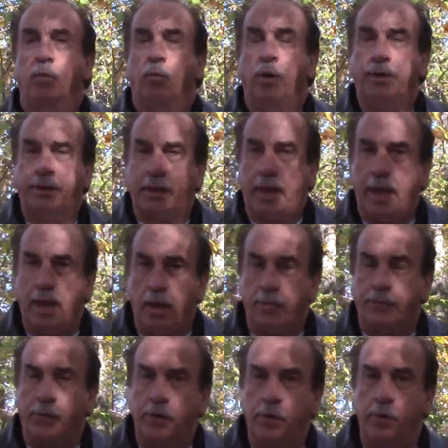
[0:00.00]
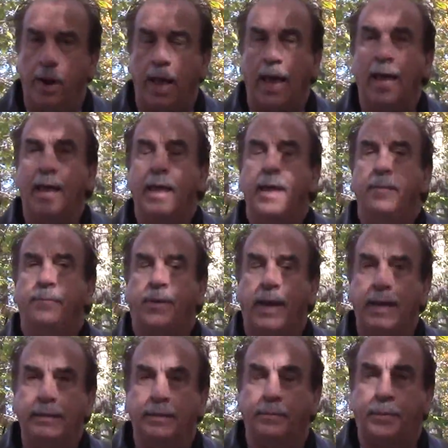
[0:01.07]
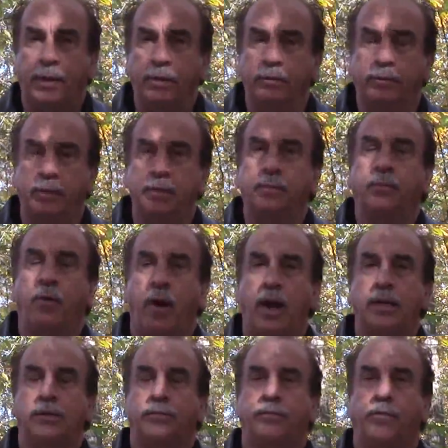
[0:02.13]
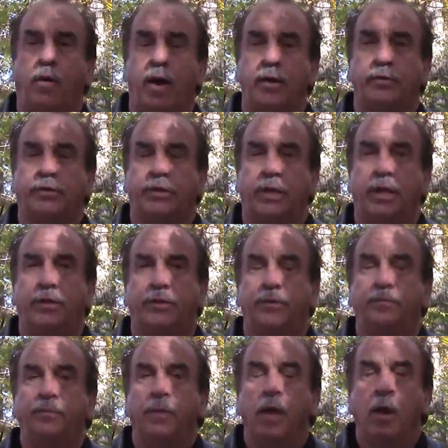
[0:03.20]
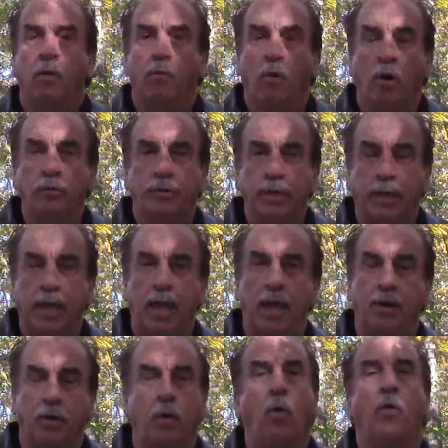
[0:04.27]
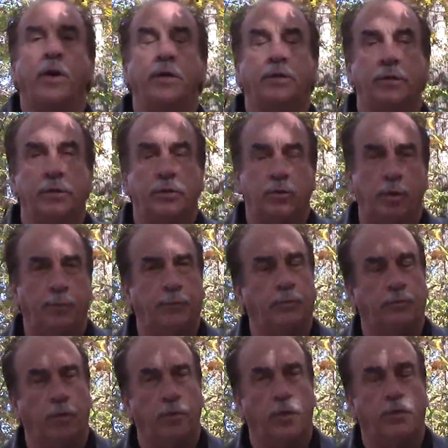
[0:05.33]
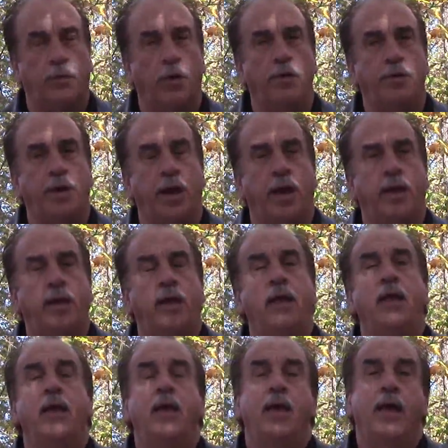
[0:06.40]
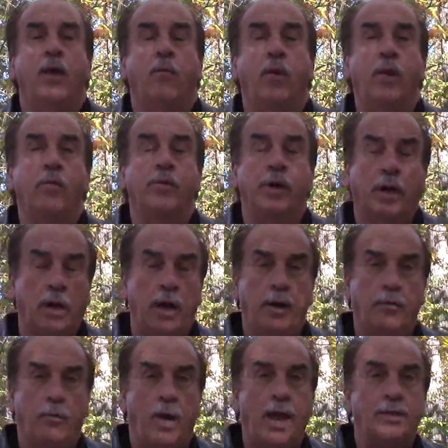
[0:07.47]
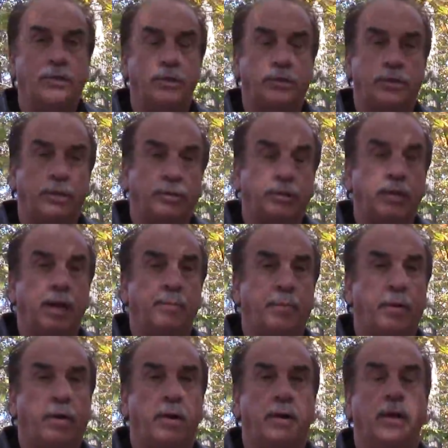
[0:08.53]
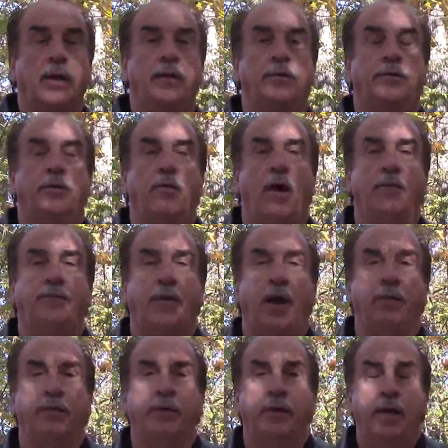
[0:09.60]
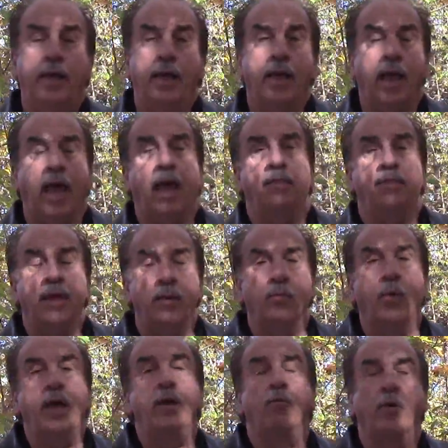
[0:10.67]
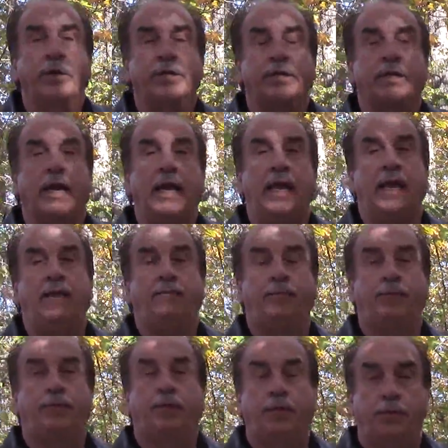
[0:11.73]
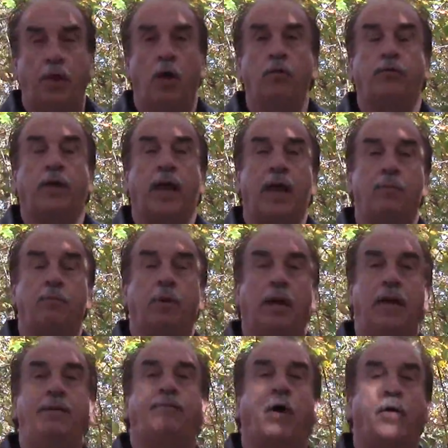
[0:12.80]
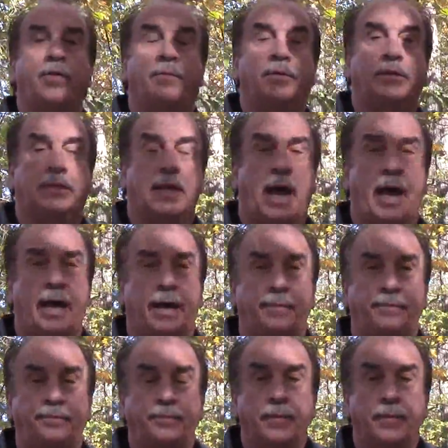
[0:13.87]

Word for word: went to hell for you and I, paid the penalty and the price for our sins, rose again according to the scriptures on the third day, and we were declared righteous and set apart unto our Father. And then we received those that had believed on the Messiah